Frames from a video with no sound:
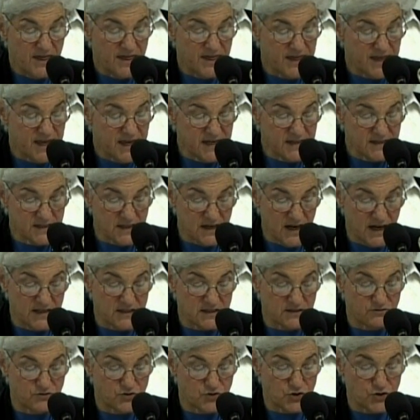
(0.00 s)
These kinds
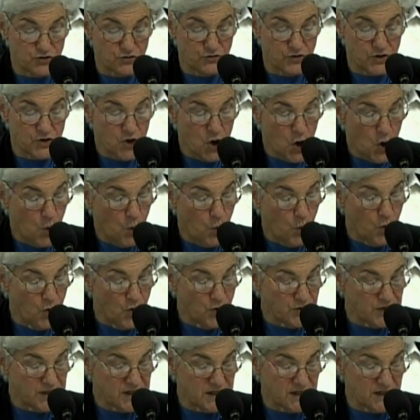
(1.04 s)
of children,
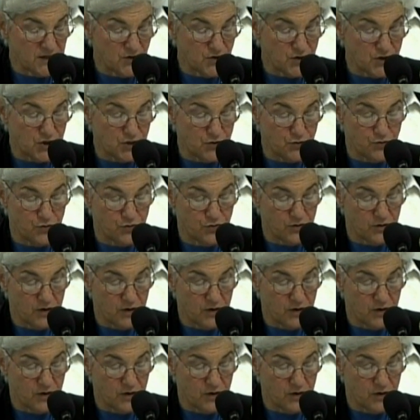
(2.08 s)
wounded in their youth,